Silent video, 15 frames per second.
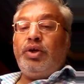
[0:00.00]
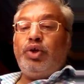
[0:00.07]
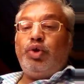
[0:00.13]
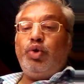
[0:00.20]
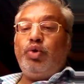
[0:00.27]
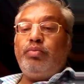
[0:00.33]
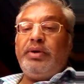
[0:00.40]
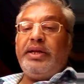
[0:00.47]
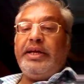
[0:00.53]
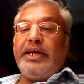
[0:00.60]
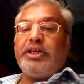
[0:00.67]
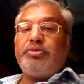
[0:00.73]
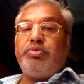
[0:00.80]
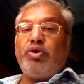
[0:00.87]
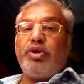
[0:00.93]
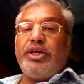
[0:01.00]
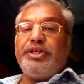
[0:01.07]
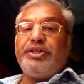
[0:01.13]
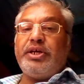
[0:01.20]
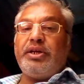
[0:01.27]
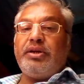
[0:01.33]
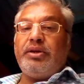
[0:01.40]
Human
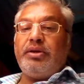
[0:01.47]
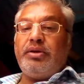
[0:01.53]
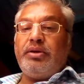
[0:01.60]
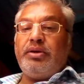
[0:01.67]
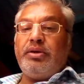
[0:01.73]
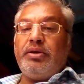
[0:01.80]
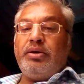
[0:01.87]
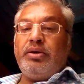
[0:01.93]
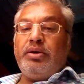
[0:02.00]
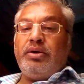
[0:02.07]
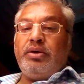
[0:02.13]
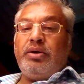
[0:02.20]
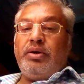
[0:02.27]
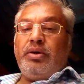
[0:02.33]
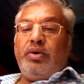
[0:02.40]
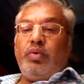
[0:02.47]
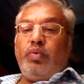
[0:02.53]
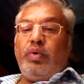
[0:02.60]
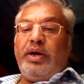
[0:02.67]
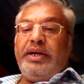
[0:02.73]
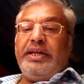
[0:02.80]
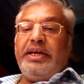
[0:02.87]
exploration.
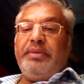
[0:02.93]
One